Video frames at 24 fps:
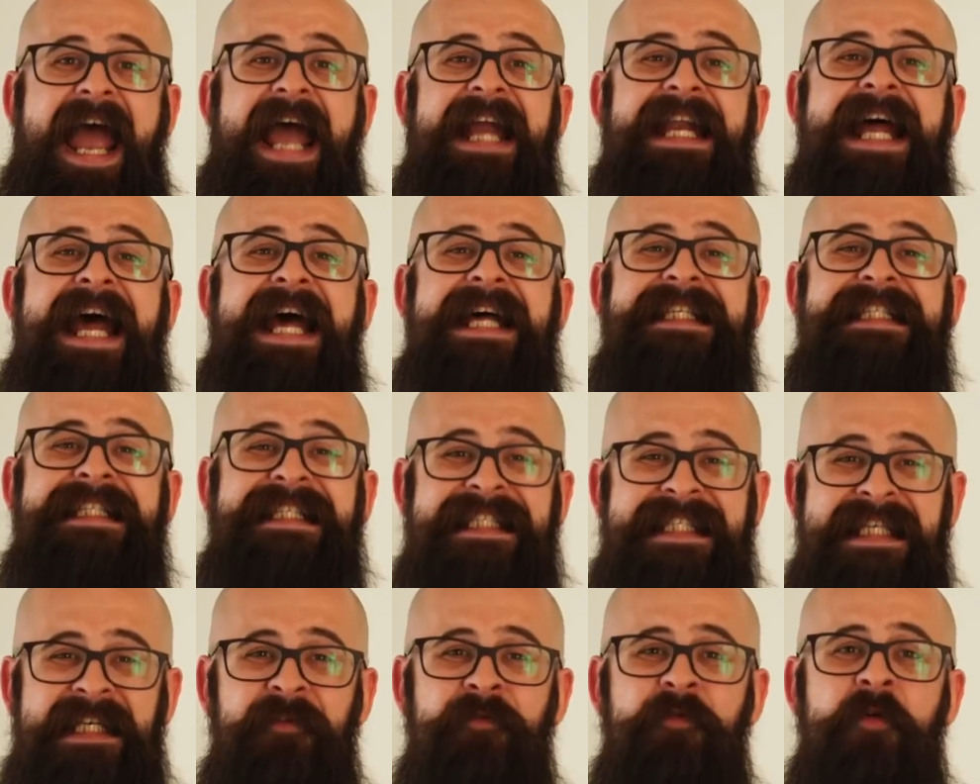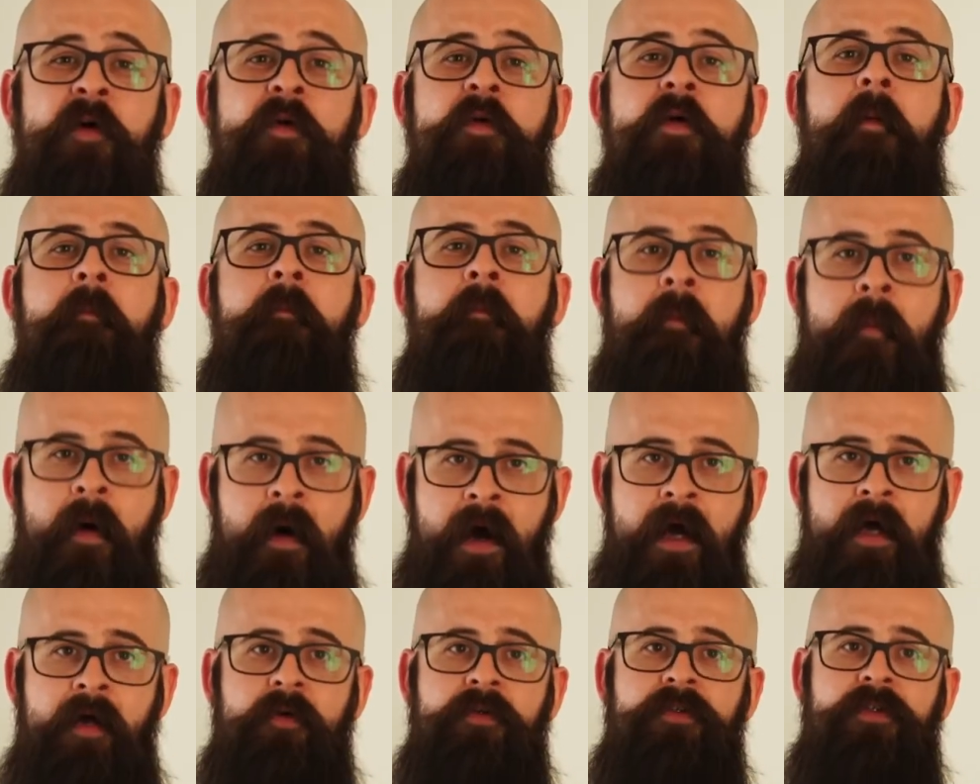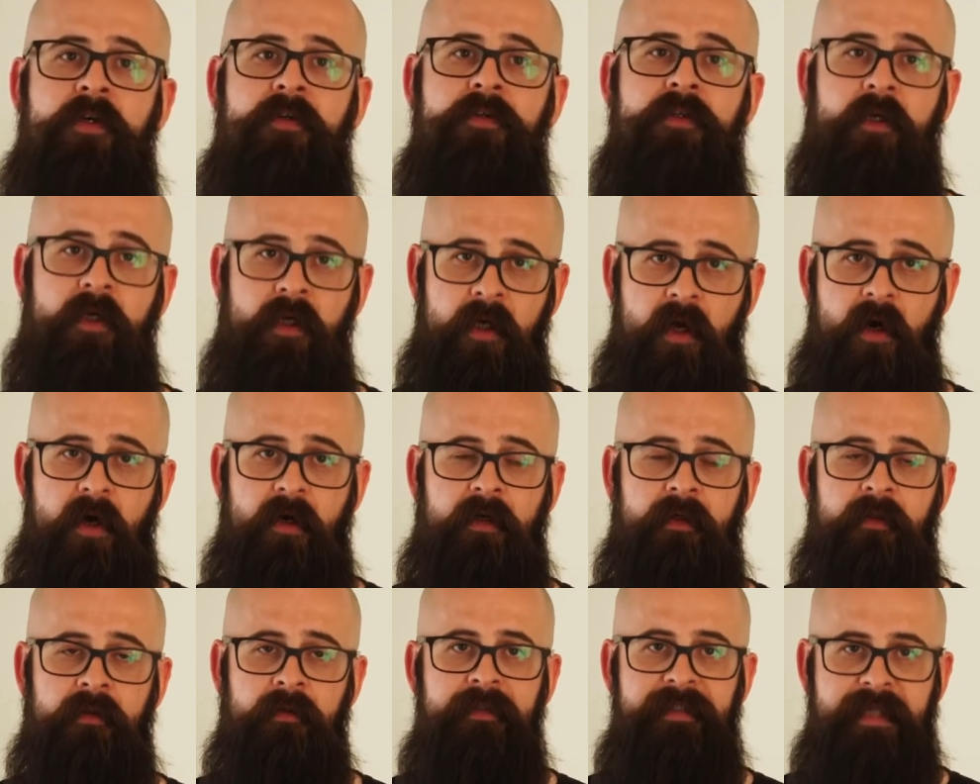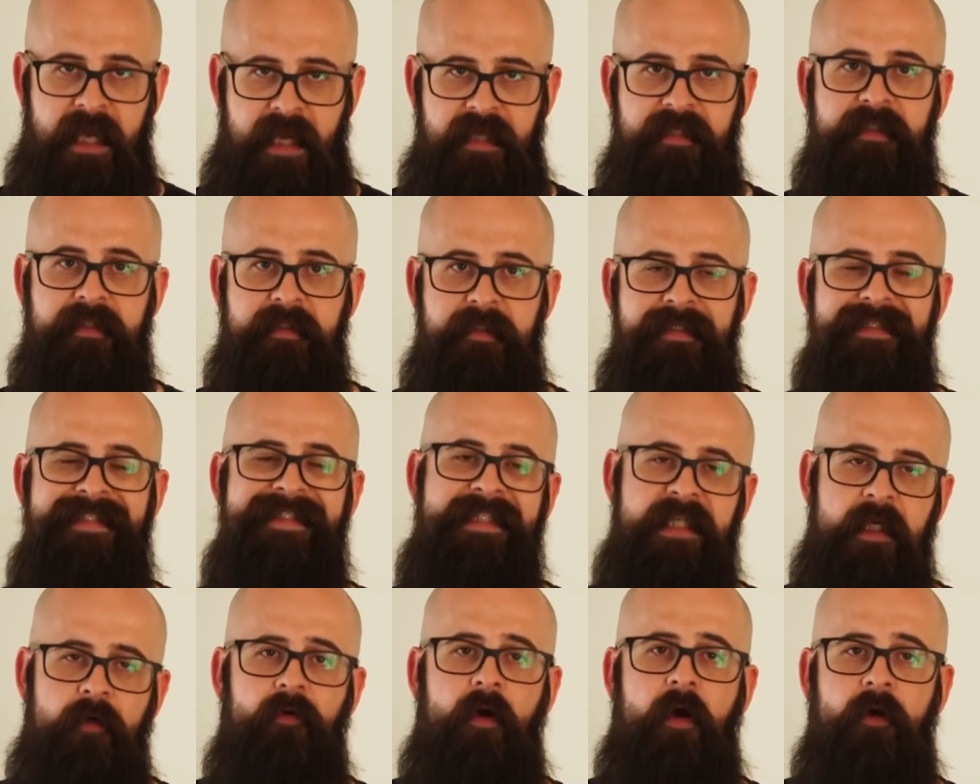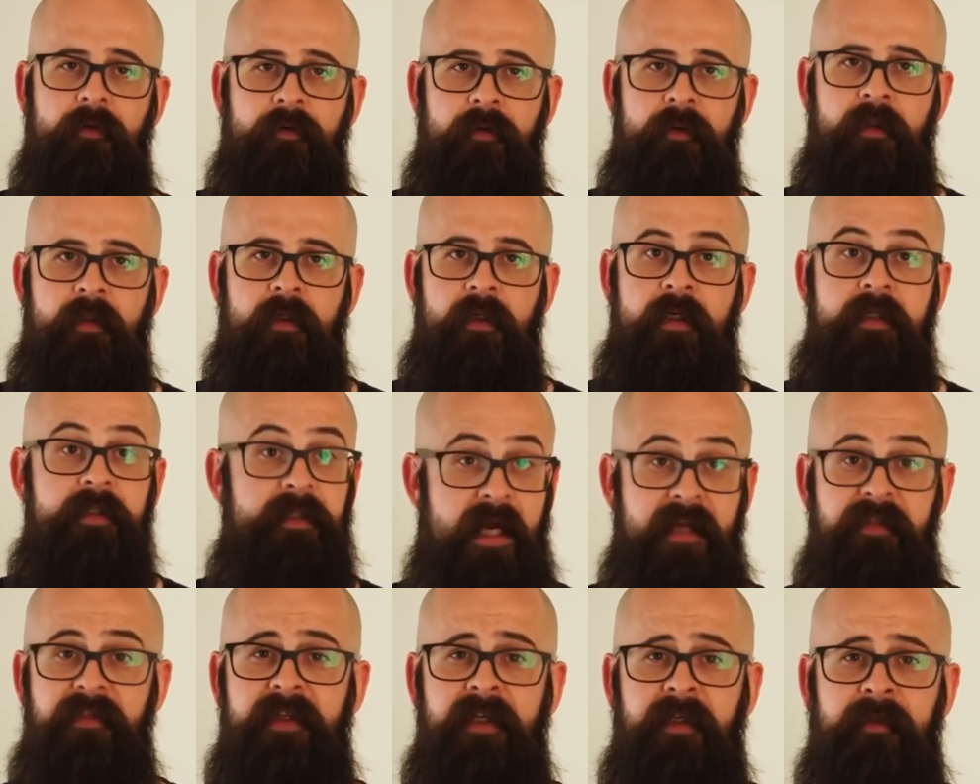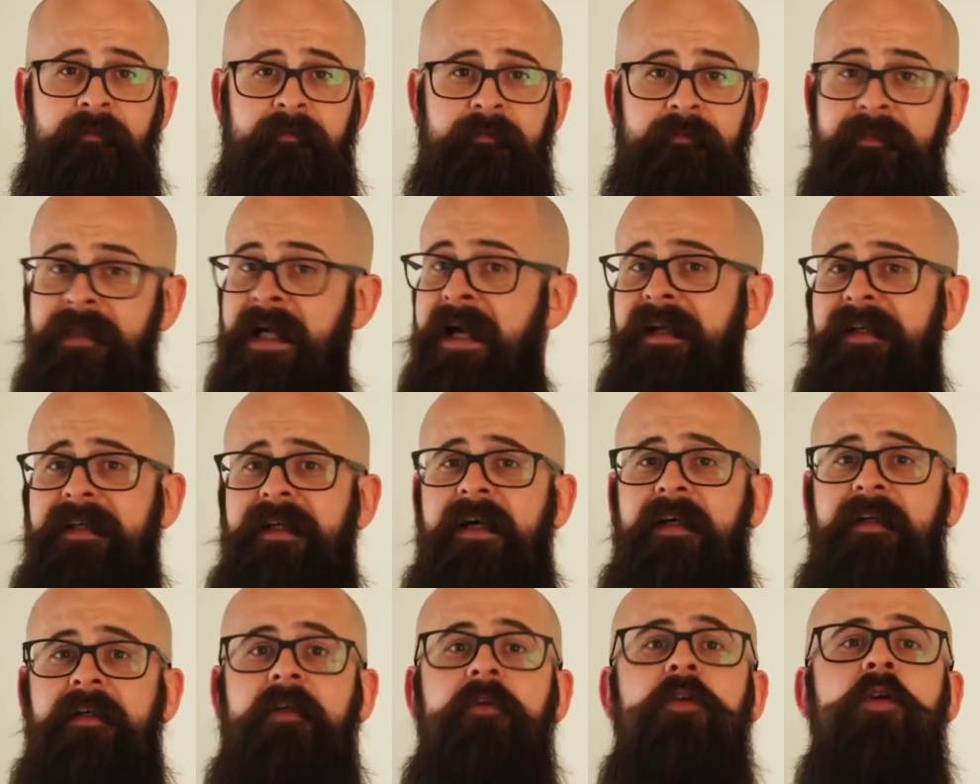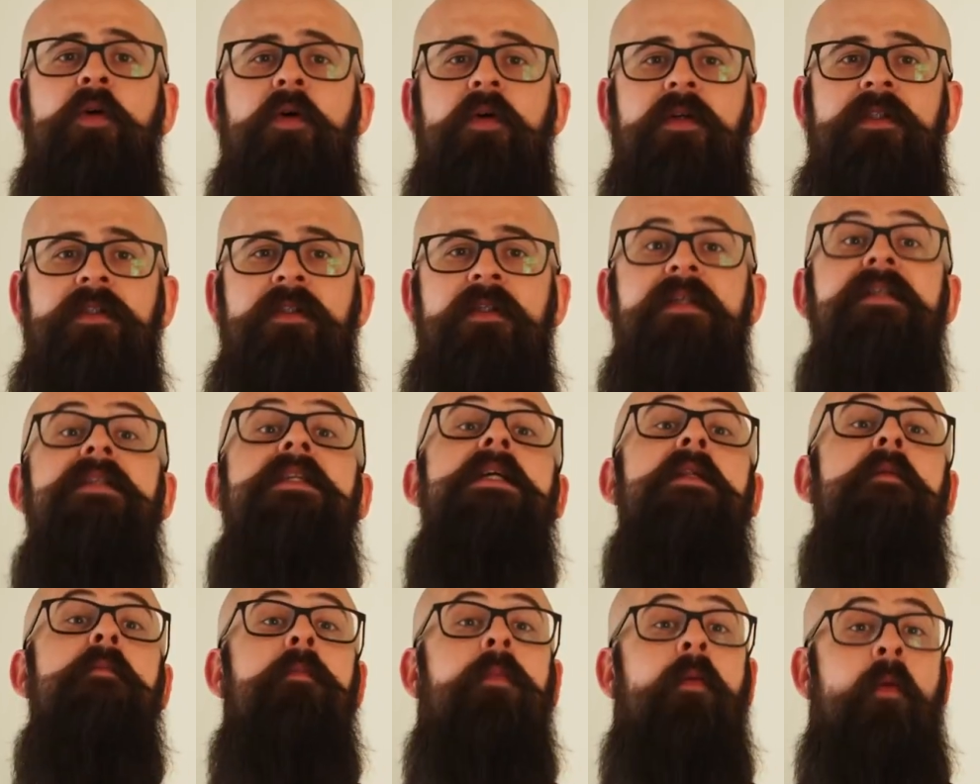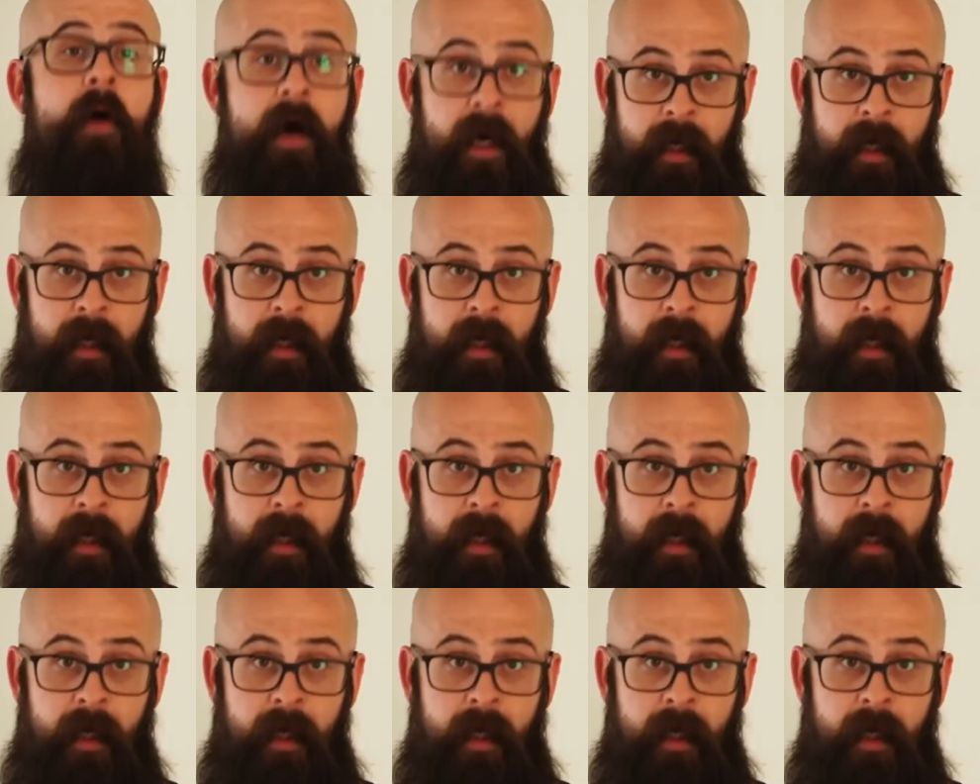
has 0 miles on the clock. Yes, zero. Nothing, nada, naught, nil point.